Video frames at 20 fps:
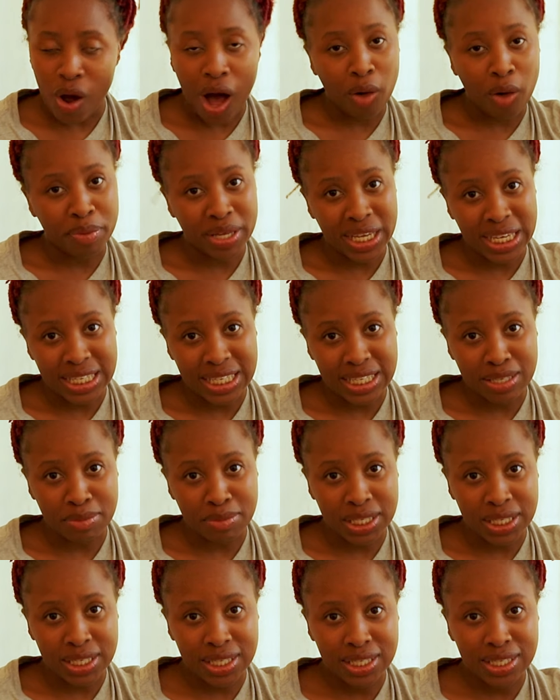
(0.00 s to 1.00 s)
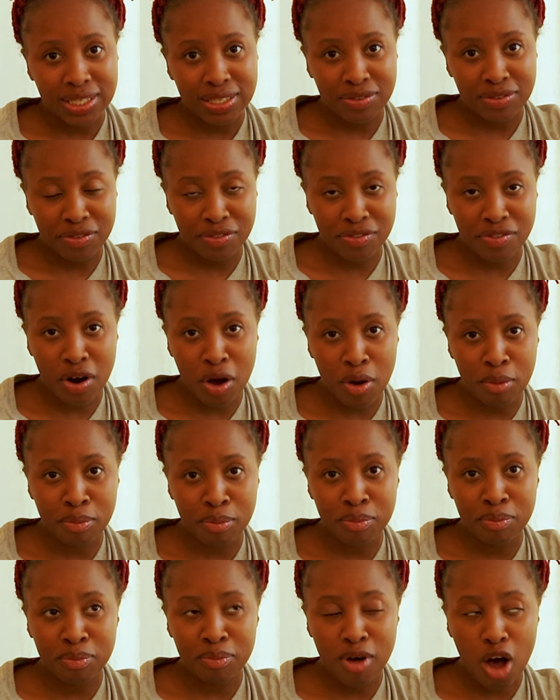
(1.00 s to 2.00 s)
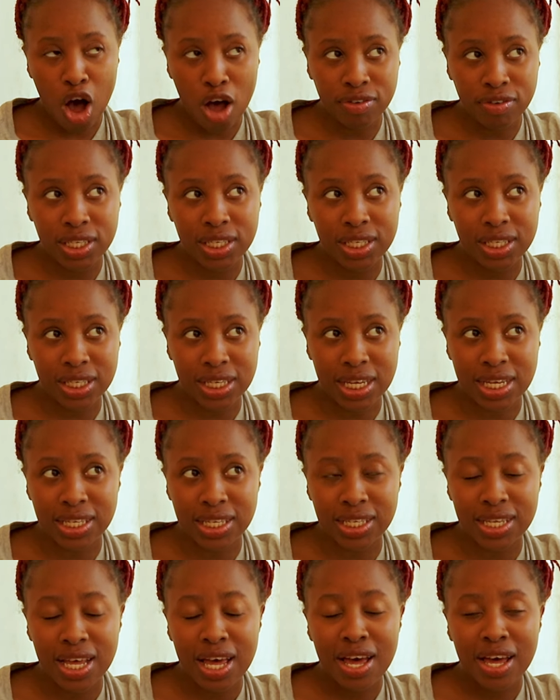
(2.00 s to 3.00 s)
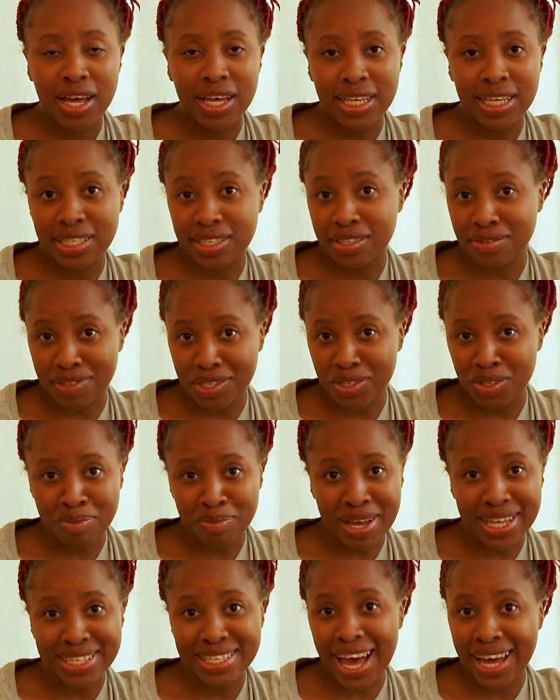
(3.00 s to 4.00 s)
I'll be eating meat from after today's Easter Vigil Mass.